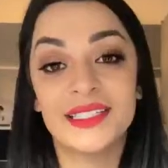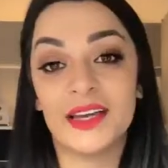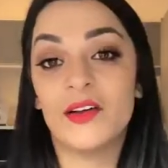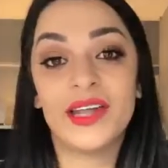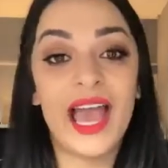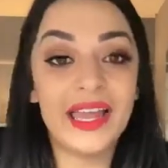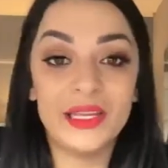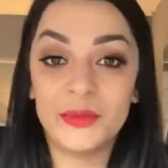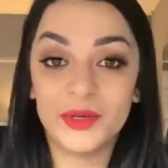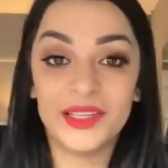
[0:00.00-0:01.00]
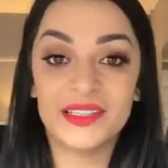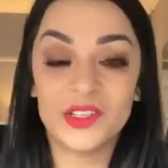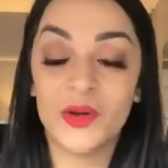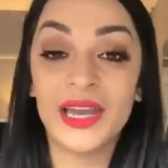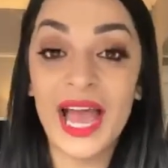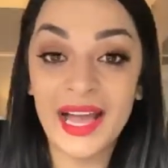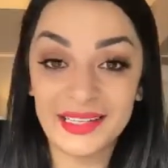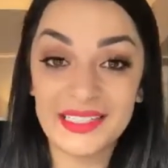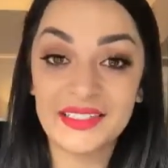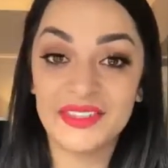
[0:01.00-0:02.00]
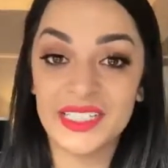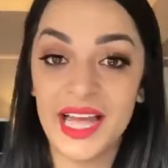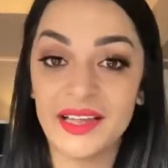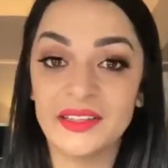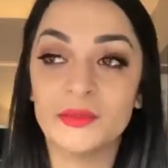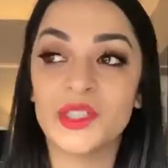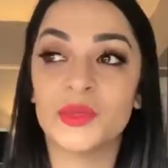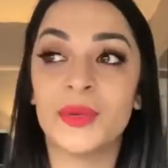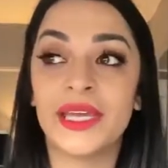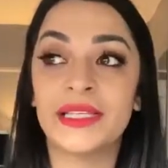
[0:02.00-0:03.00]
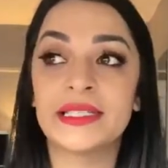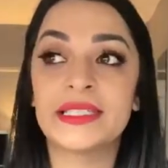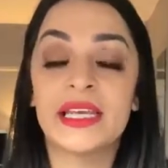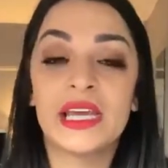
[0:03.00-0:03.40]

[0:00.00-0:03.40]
on anybody that's got an active tan, which means